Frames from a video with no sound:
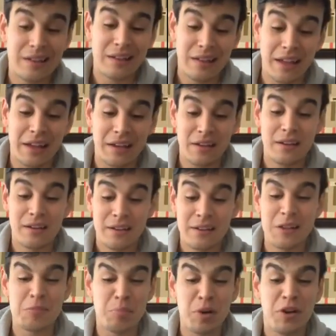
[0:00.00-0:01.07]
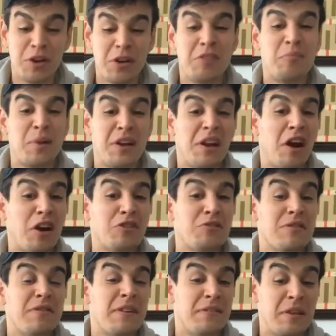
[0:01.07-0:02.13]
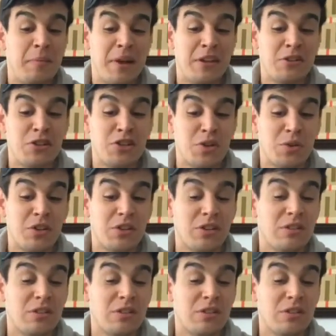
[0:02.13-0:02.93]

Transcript: Like, this book could have been 150 pages shorter.